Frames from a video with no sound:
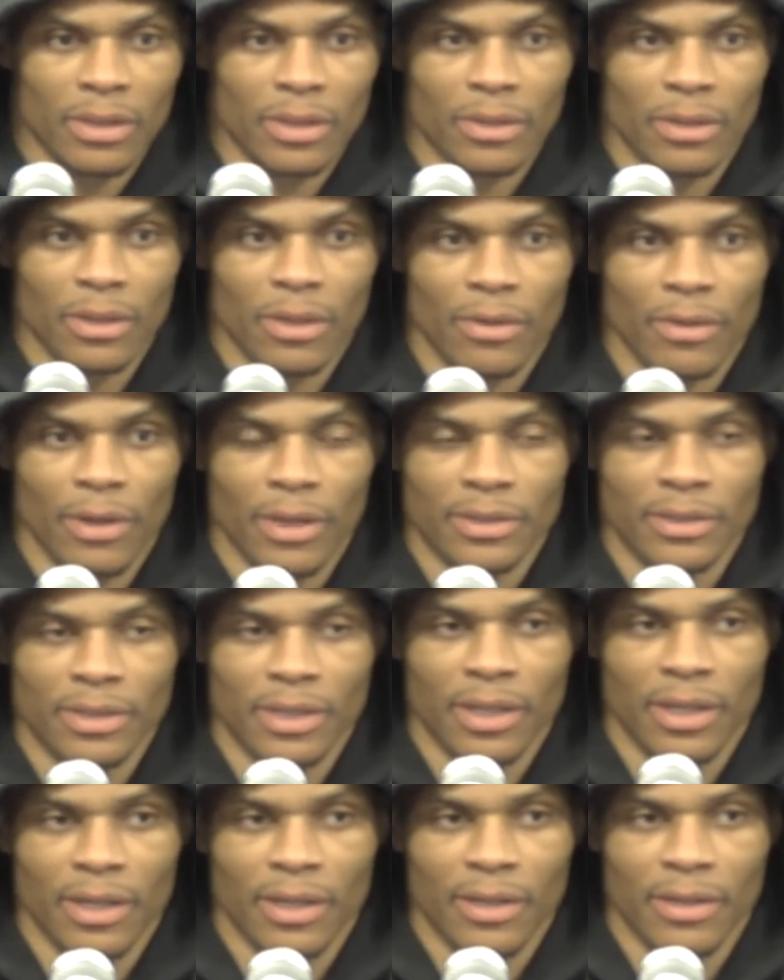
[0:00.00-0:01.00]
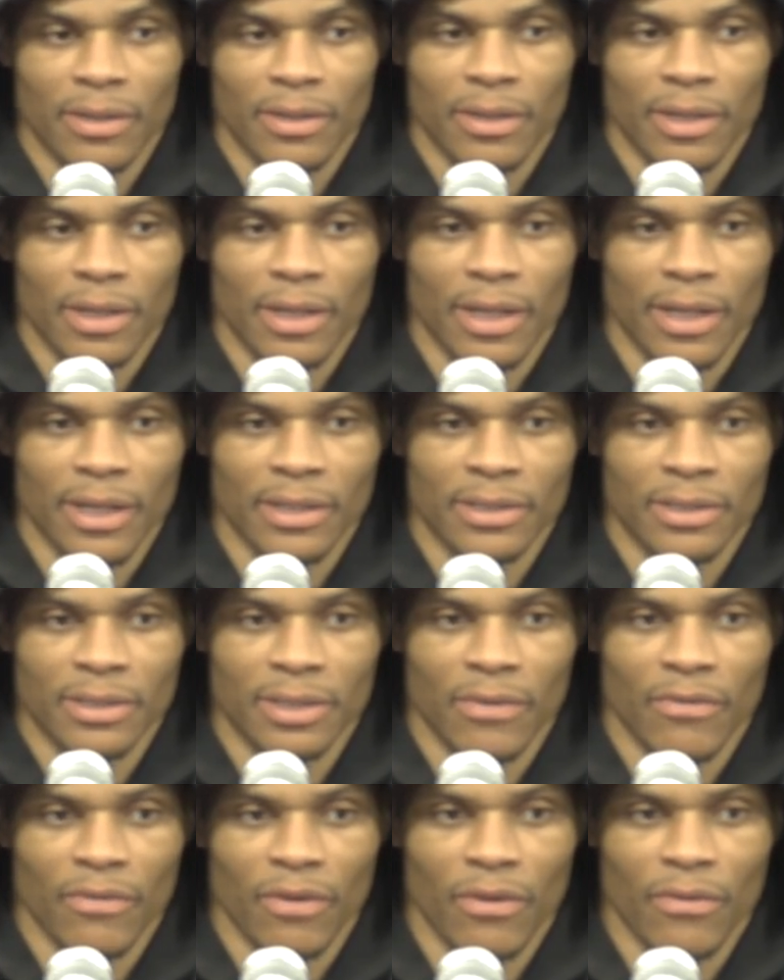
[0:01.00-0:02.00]
You know, as like
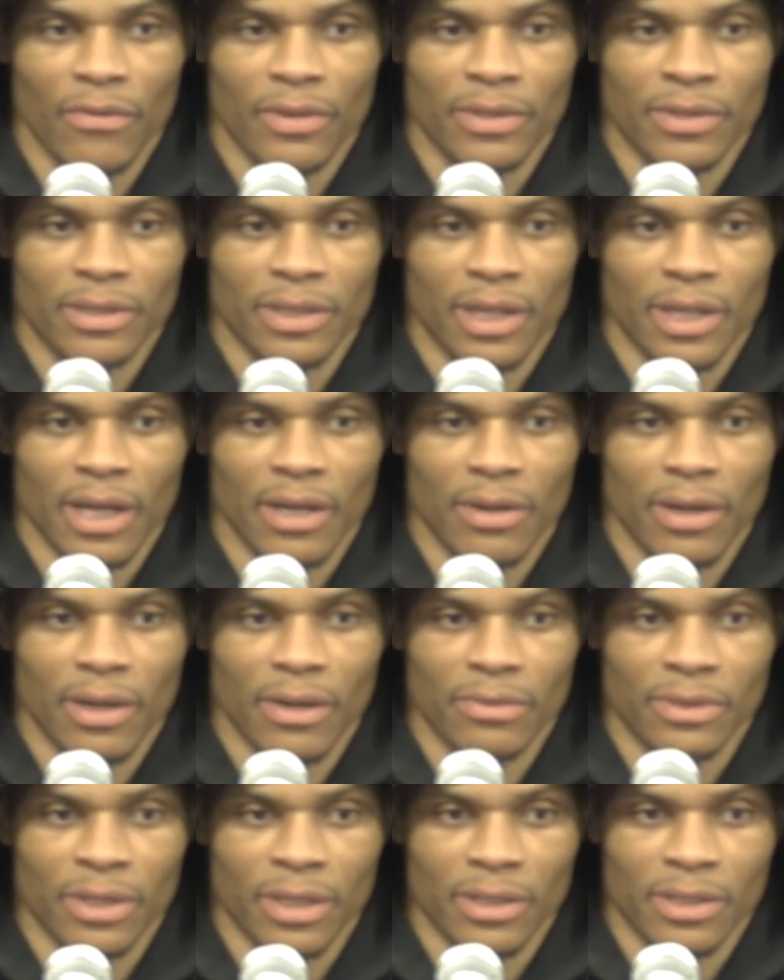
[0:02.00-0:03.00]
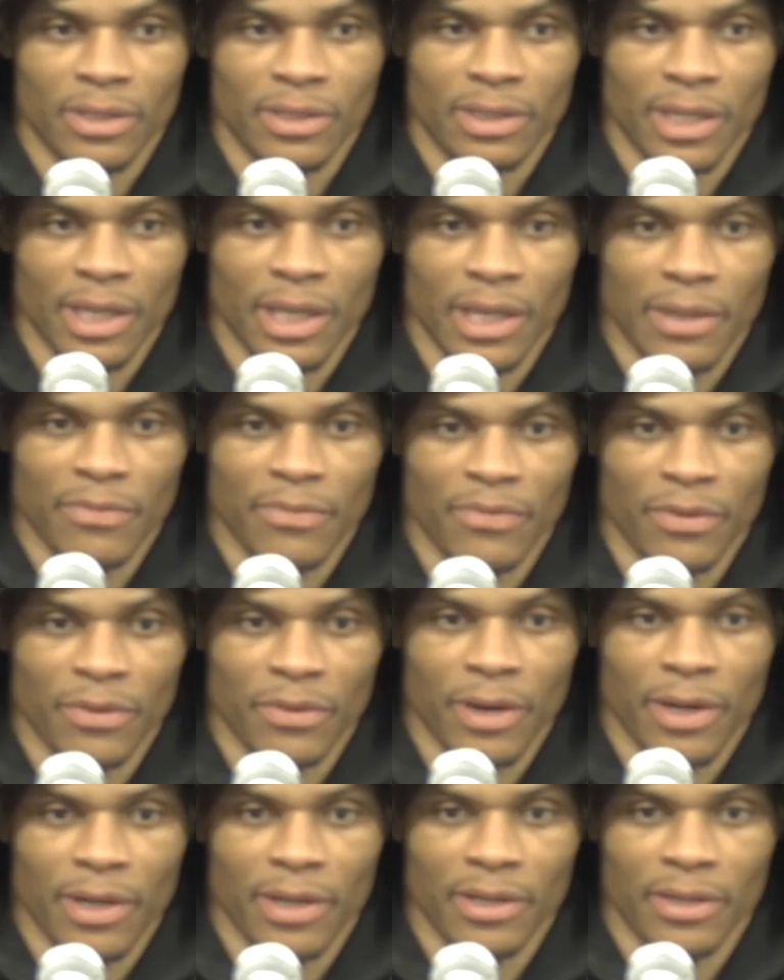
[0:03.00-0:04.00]
I've always said, I don't take this game for
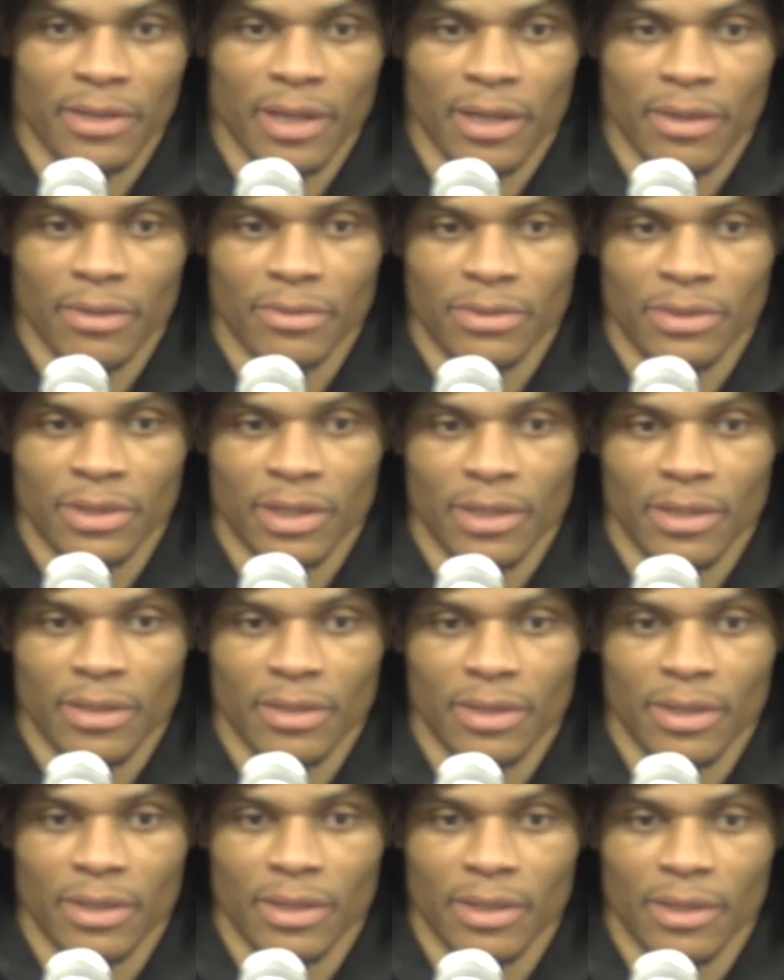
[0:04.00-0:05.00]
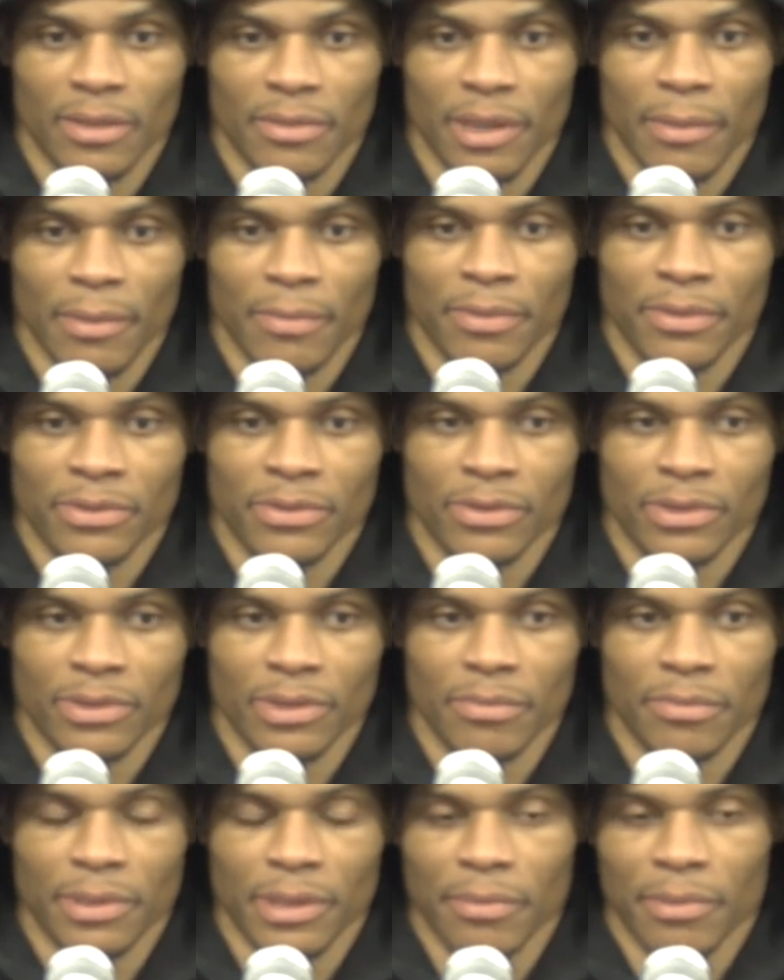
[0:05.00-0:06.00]
granted. I don't take the
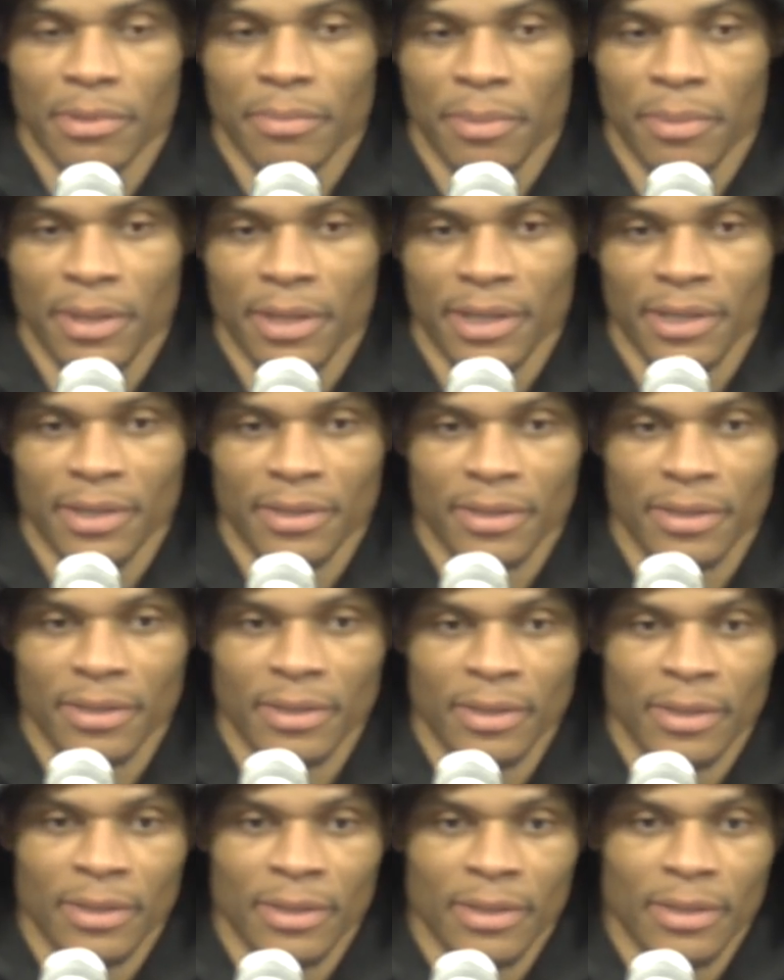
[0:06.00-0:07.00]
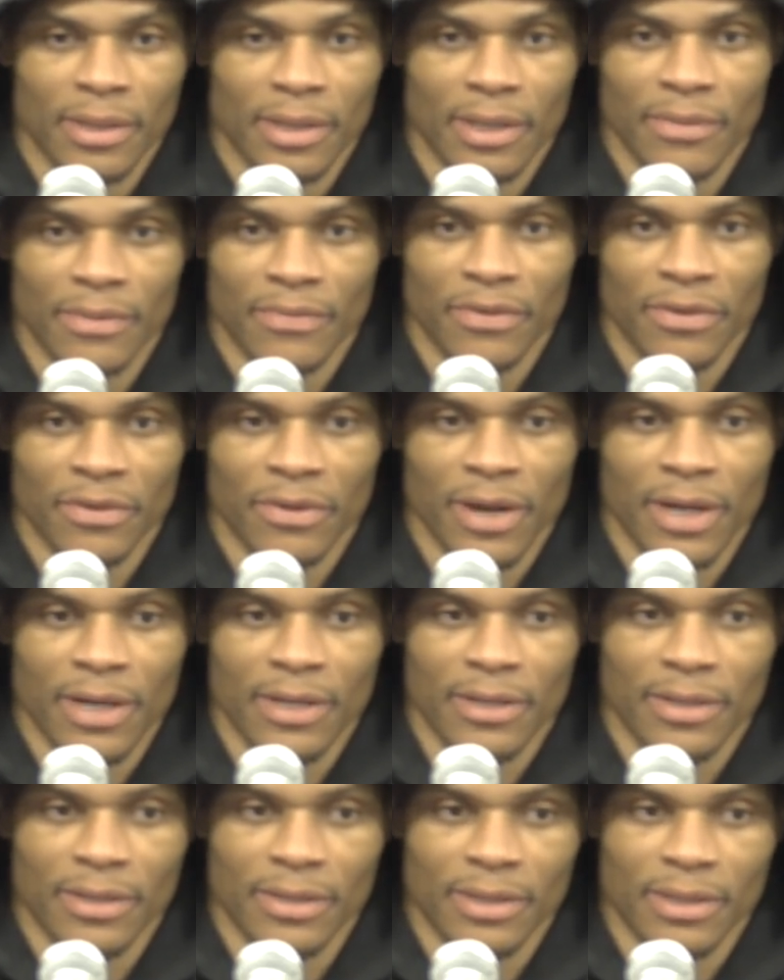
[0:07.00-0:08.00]
opportunity to be able to play for
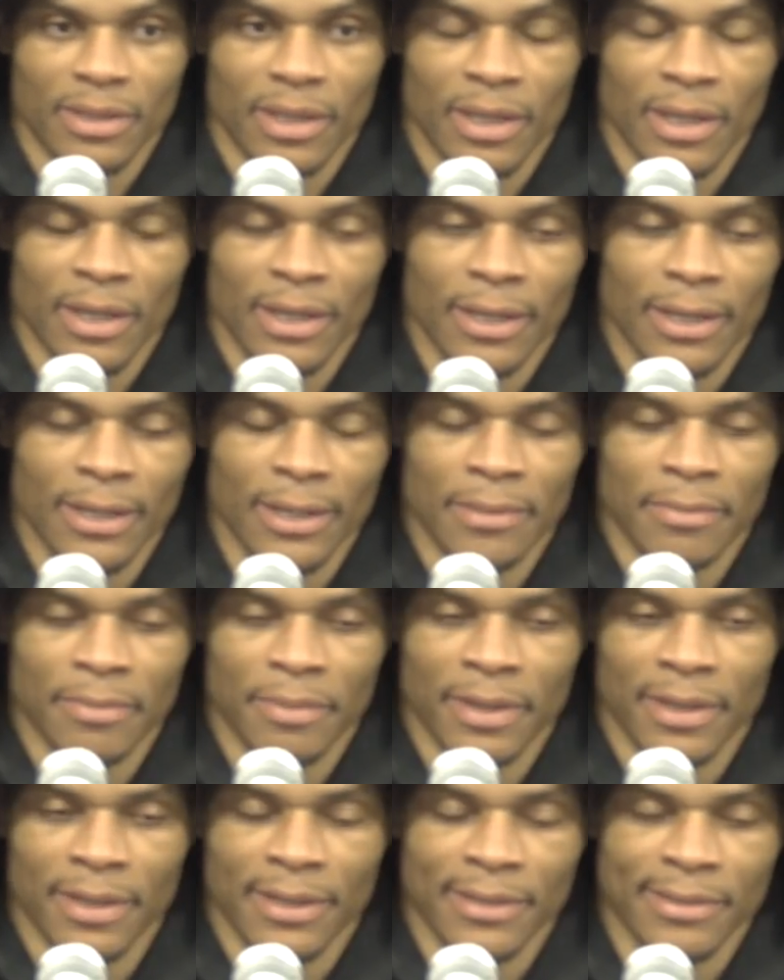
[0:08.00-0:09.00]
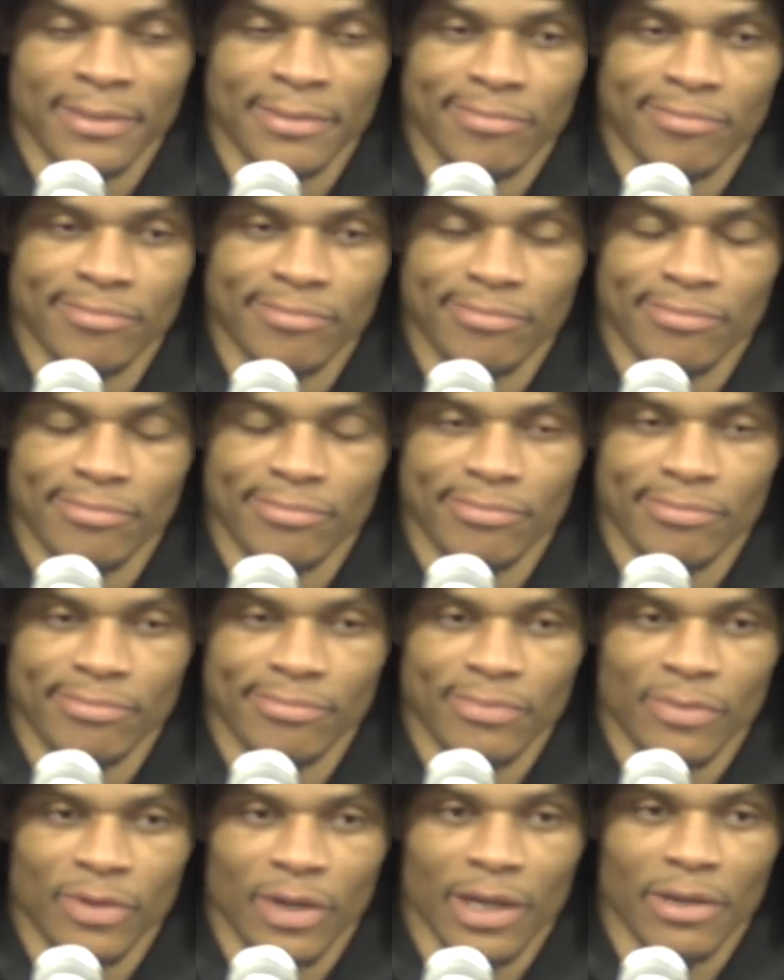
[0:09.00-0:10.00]
granted. And
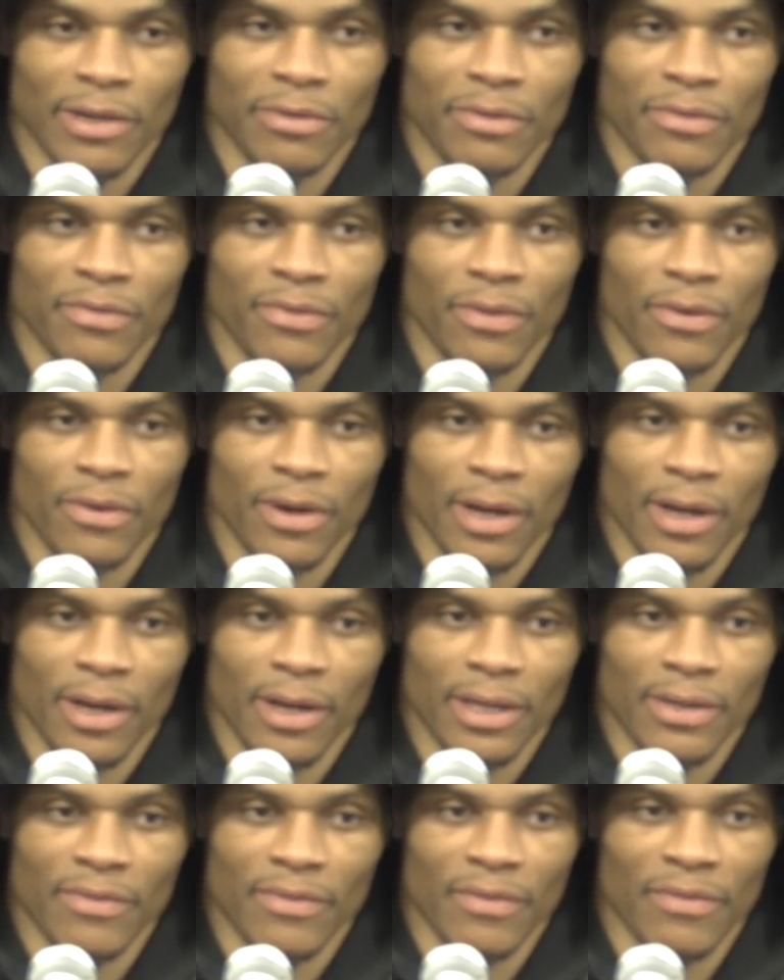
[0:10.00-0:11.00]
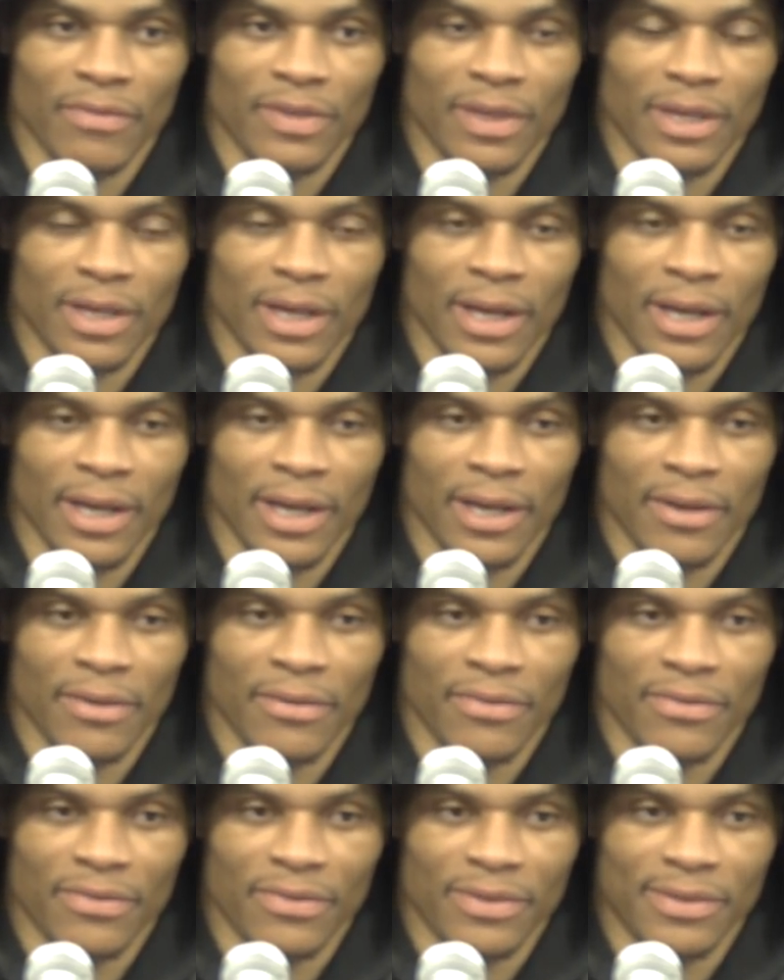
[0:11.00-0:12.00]
when I get on the floor, I give everything I
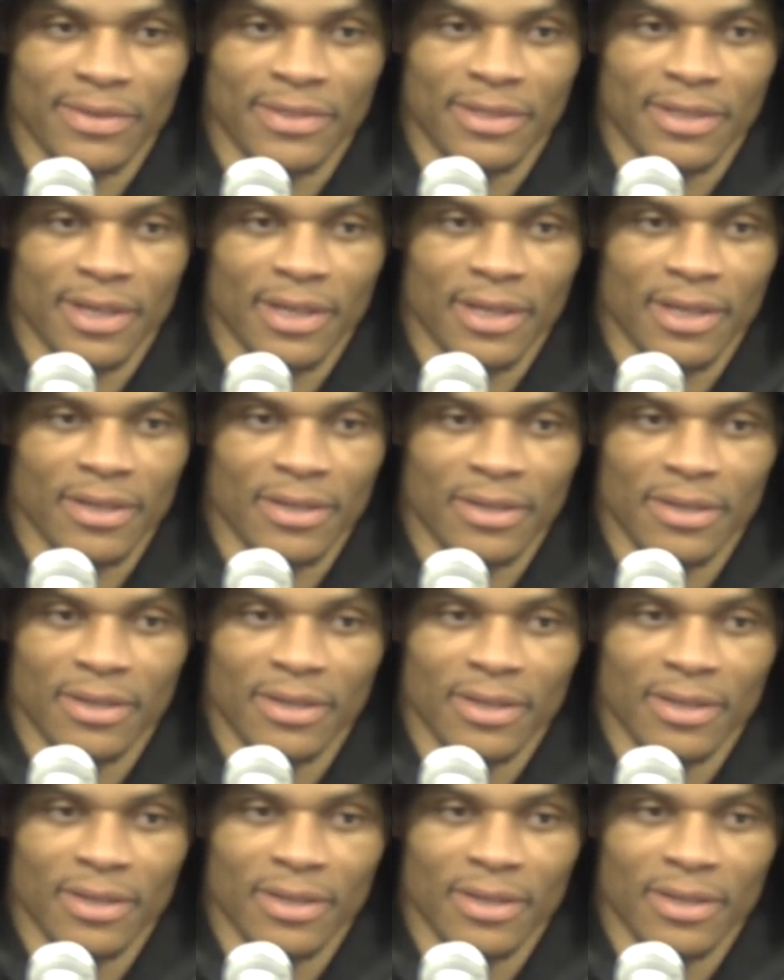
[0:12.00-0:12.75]
have until I